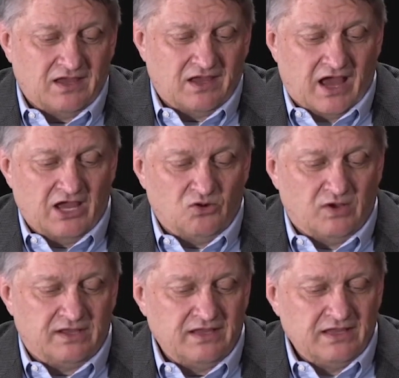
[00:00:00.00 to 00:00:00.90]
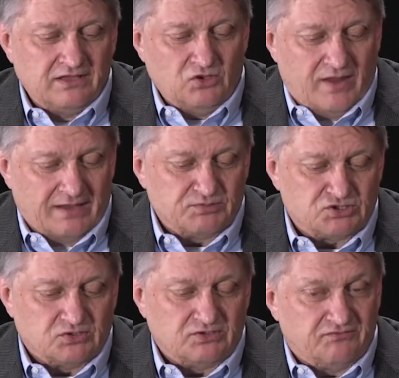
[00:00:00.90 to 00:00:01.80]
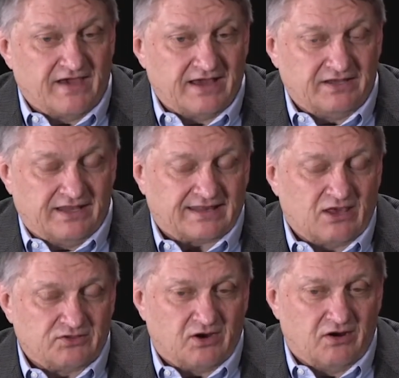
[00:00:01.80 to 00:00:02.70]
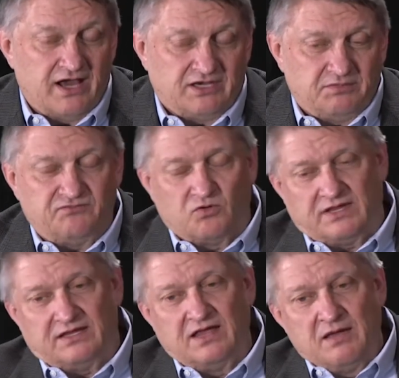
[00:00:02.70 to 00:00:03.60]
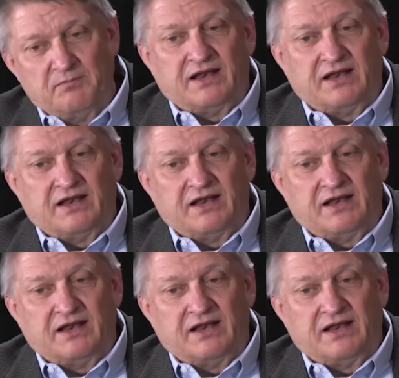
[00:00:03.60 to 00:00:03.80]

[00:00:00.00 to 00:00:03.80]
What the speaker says: Iowa, New Hampshire, Nevada, and South Carolina before then.